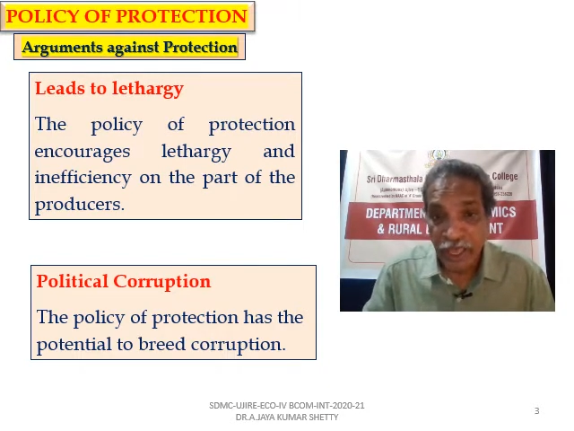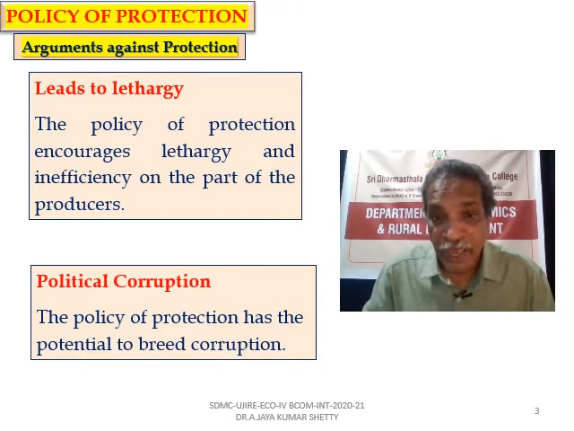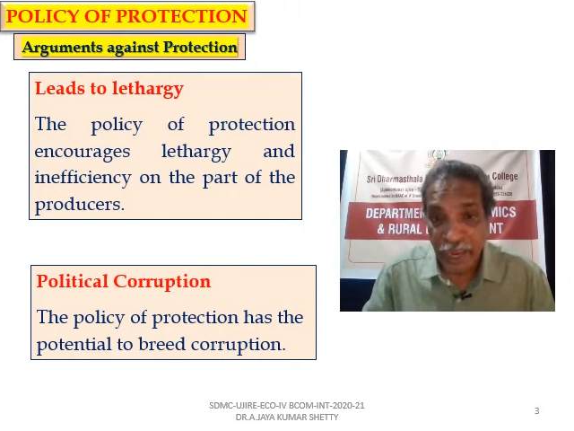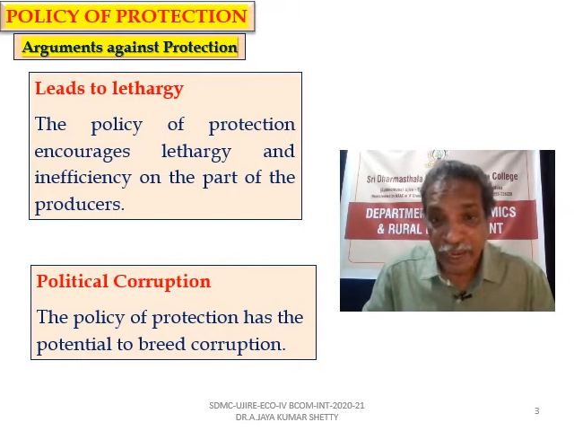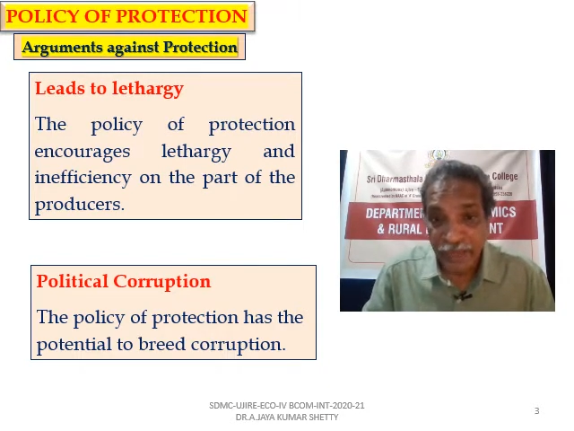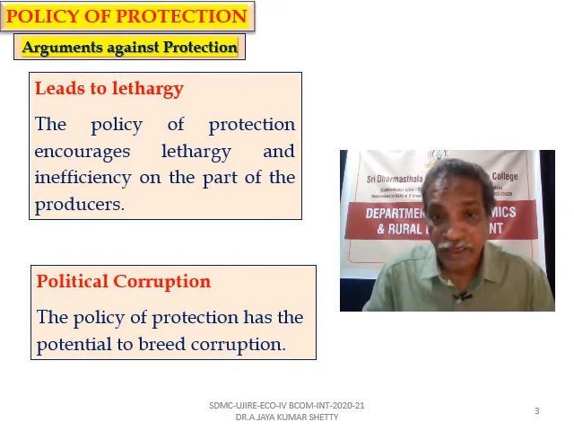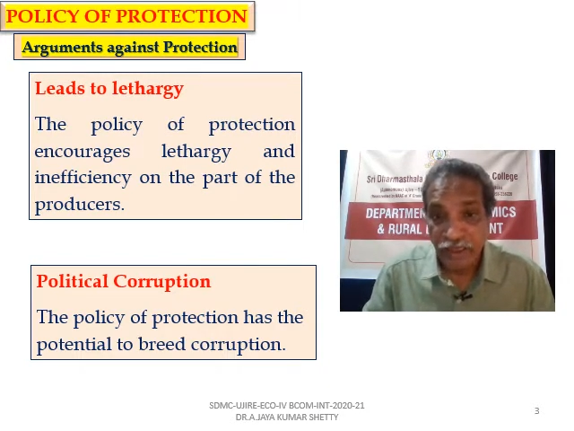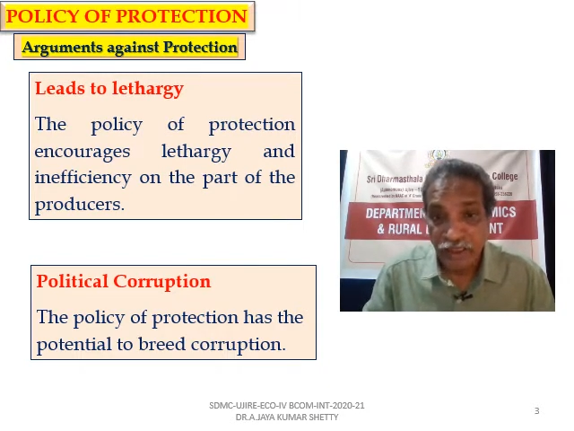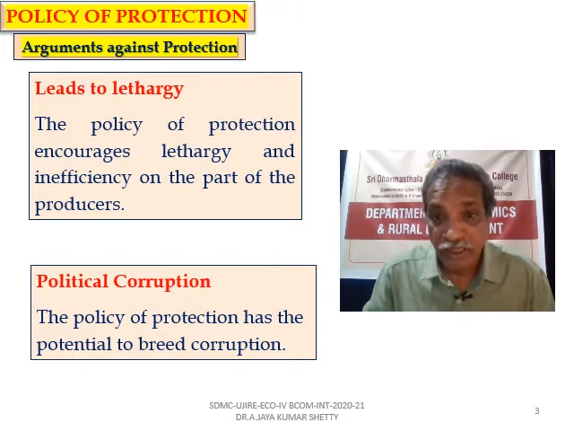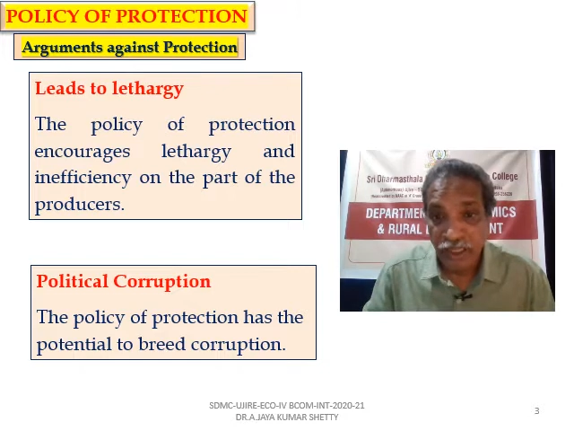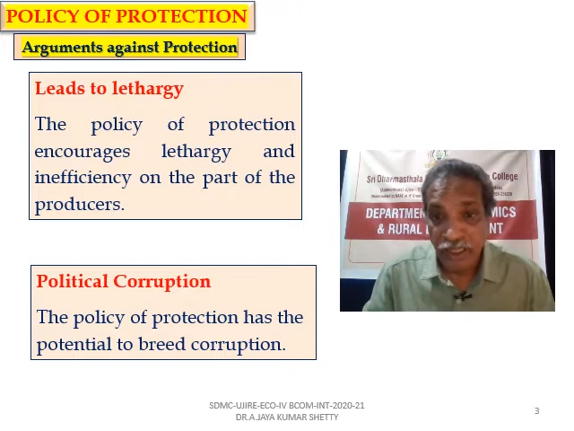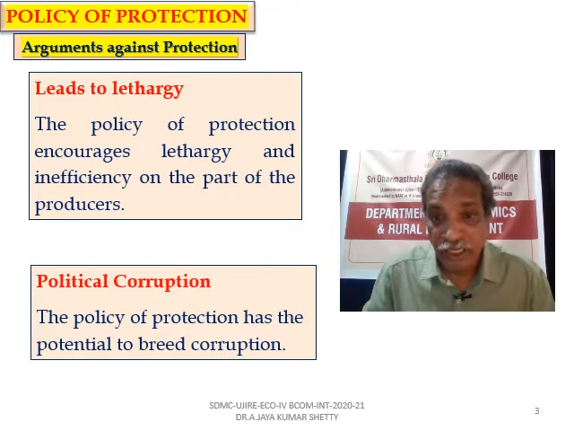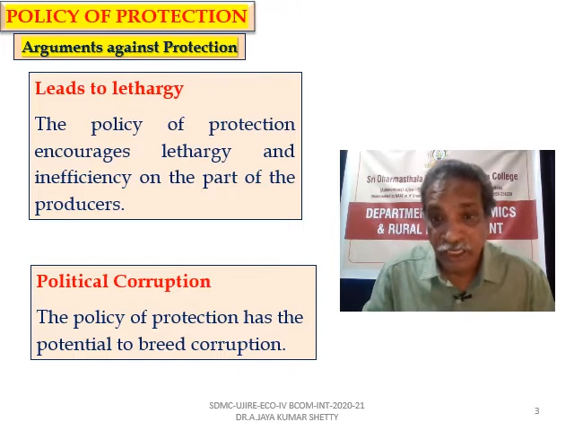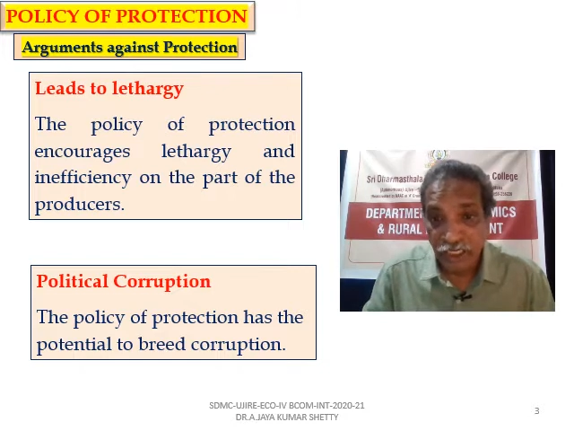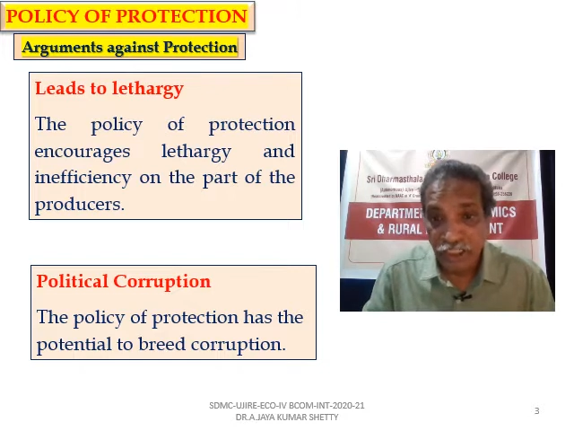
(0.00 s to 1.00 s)
at the
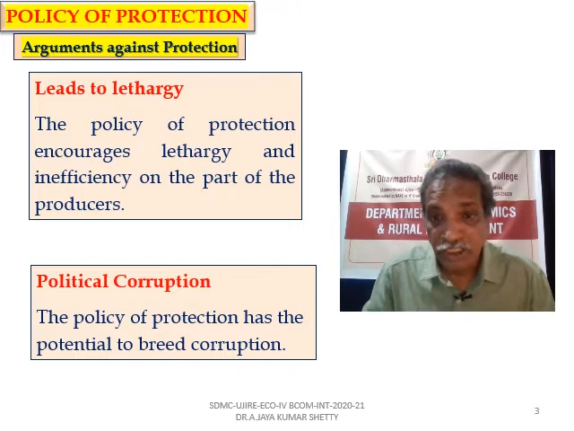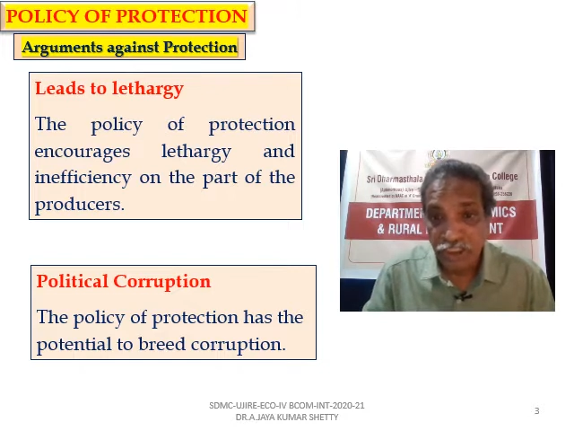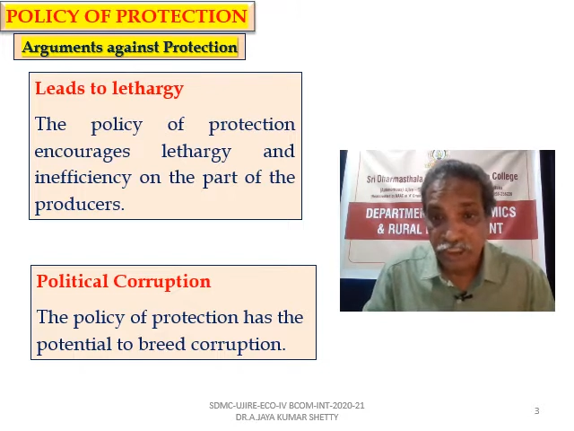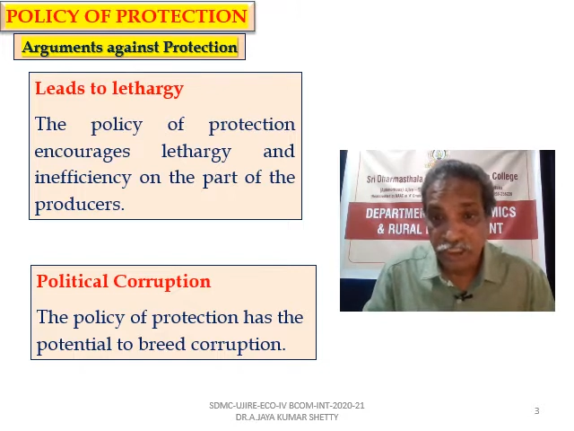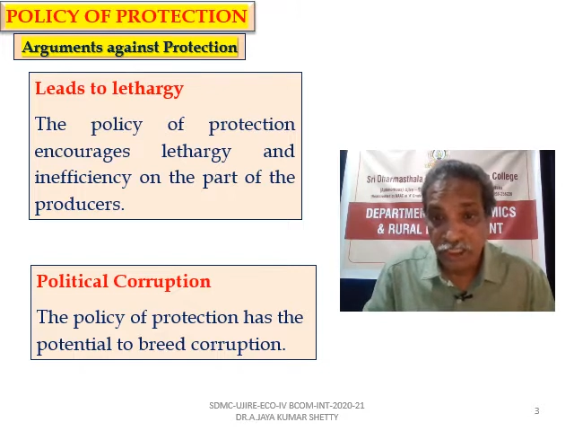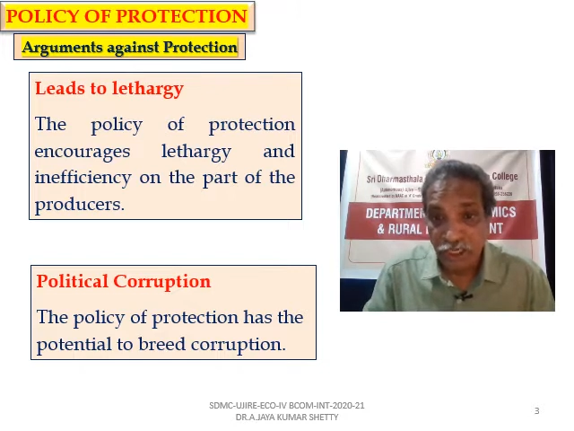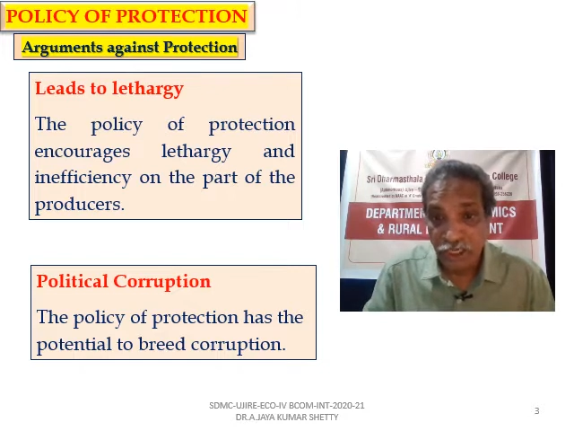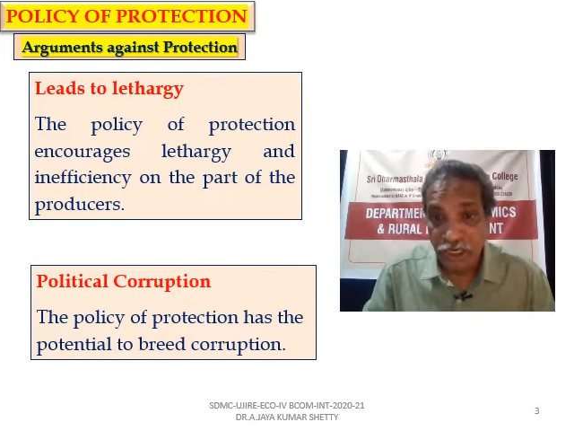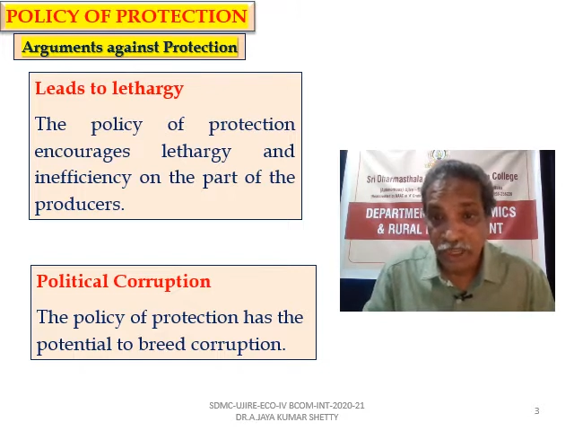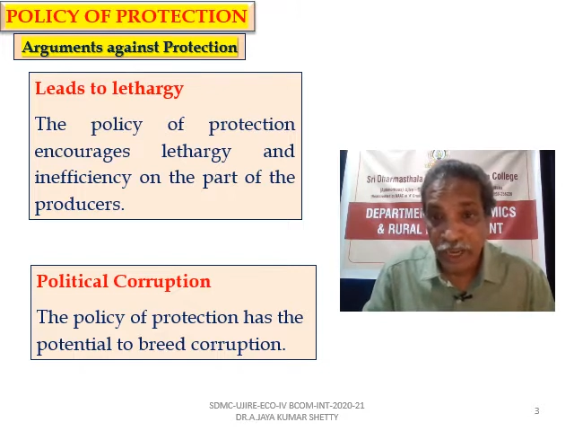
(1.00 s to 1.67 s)
initial